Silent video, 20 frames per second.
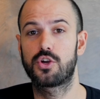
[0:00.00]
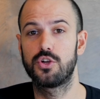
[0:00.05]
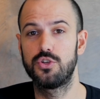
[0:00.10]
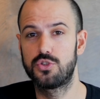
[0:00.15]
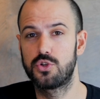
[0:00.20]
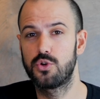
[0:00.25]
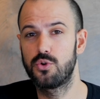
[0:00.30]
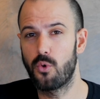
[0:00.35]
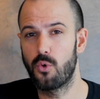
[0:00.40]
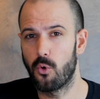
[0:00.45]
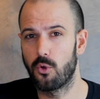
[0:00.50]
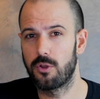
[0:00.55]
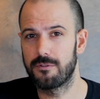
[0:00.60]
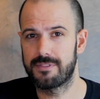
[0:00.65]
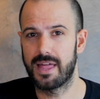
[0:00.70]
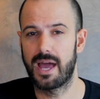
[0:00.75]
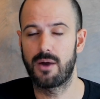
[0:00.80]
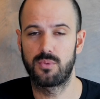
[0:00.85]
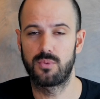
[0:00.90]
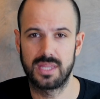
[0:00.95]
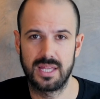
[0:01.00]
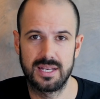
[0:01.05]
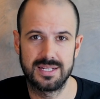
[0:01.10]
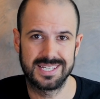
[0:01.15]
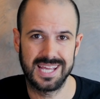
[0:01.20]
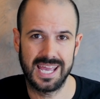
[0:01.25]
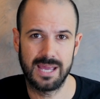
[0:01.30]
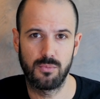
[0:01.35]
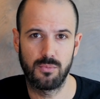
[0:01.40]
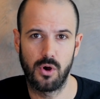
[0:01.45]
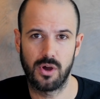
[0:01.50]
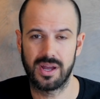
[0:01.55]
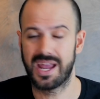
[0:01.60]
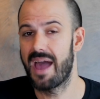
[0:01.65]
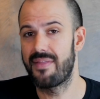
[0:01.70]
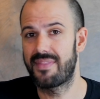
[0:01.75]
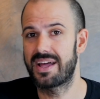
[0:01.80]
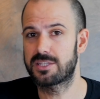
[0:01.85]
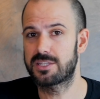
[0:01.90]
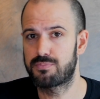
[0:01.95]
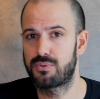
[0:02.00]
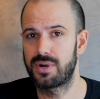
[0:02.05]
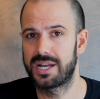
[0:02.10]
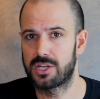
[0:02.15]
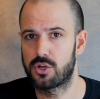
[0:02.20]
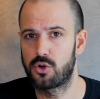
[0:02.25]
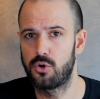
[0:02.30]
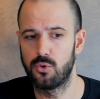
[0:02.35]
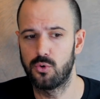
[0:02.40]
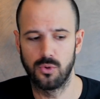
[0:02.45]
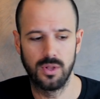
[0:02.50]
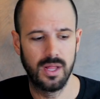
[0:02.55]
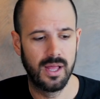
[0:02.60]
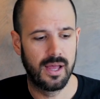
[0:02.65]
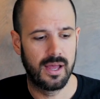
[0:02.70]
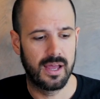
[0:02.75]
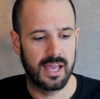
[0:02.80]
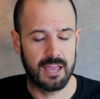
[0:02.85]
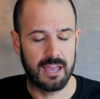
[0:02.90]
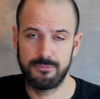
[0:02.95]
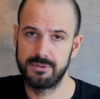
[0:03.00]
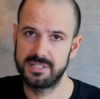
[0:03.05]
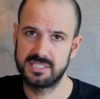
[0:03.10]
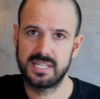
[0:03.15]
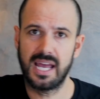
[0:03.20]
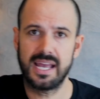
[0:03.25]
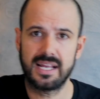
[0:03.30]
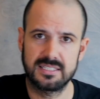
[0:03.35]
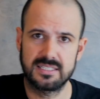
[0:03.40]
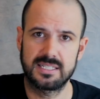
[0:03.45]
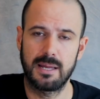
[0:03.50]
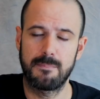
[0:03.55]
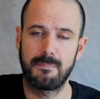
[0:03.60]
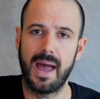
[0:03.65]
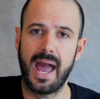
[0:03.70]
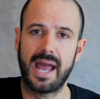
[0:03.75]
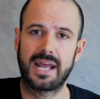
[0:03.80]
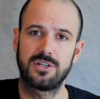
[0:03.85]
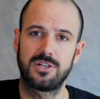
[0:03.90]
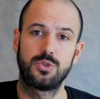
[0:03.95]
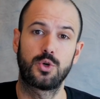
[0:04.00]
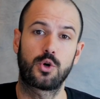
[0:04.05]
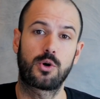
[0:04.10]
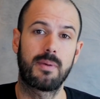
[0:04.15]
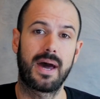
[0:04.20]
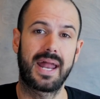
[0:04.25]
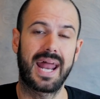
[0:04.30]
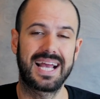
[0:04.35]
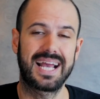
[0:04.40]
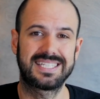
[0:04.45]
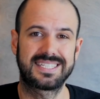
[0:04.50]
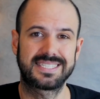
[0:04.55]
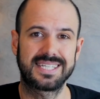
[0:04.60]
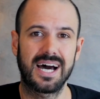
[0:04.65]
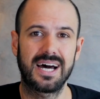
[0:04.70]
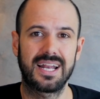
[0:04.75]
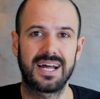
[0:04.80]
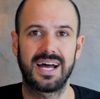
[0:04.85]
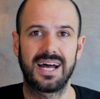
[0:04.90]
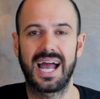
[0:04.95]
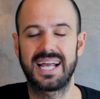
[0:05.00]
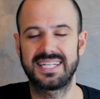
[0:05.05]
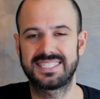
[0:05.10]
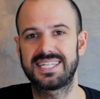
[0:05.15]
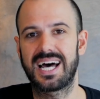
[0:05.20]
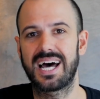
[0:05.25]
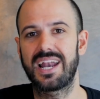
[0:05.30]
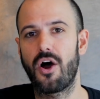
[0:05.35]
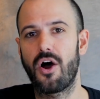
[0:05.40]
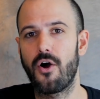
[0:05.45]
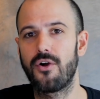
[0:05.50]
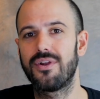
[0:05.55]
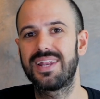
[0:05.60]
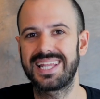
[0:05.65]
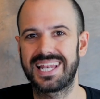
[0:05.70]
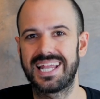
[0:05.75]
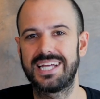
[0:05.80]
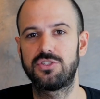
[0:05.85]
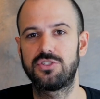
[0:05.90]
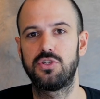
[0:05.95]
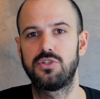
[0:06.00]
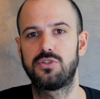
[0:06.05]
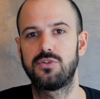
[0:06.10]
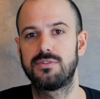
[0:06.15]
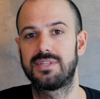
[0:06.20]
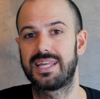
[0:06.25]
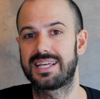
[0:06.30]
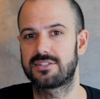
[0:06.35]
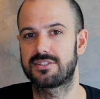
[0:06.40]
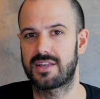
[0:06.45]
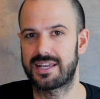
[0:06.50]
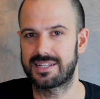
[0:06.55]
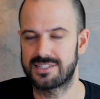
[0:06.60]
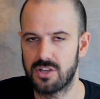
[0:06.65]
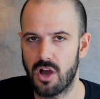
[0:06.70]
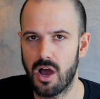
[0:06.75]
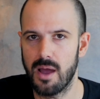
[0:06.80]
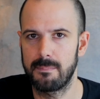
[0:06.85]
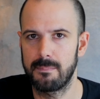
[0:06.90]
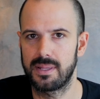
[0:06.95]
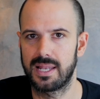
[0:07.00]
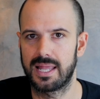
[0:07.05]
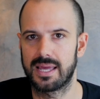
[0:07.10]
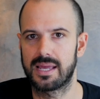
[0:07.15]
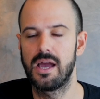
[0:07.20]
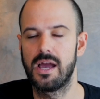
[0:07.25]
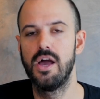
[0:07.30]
can do all of that within Teamwork, and that's pretty cool. If we take a step back and talk about Asana, Asana only lets you do things like time billing